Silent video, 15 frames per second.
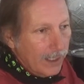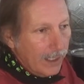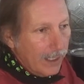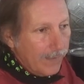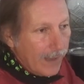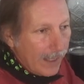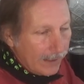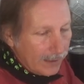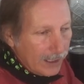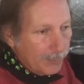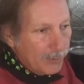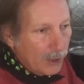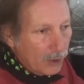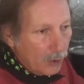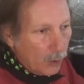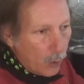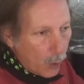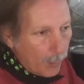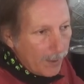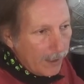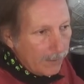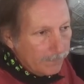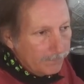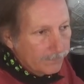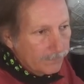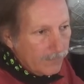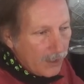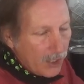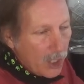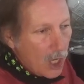and that elliptical orbit
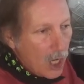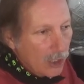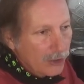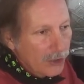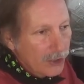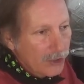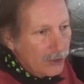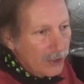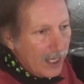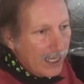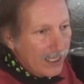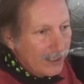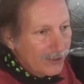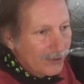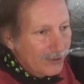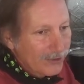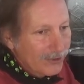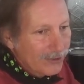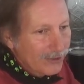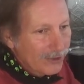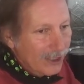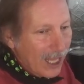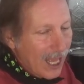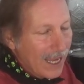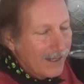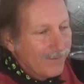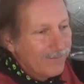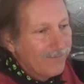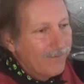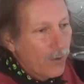causes a
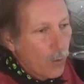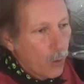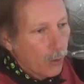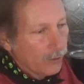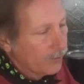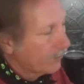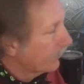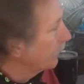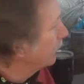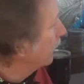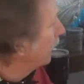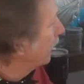slight force.